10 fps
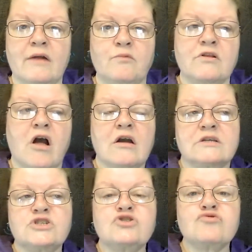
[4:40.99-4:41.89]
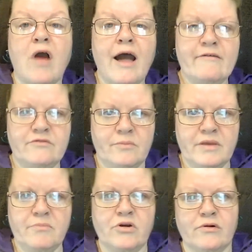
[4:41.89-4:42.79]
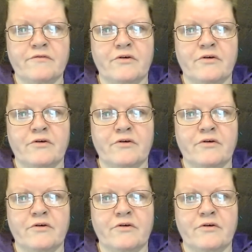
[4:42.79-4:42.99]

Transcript: We're not going to strive to be pure